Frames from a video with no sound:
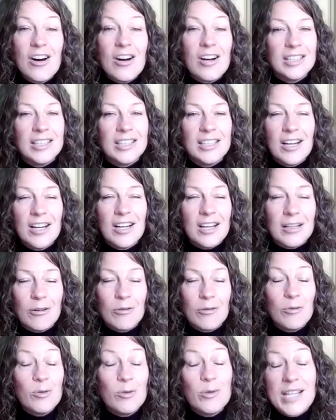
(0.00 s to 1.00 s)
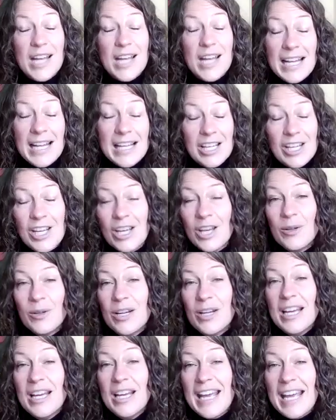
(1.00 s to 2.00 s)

heart, and gut are all telling you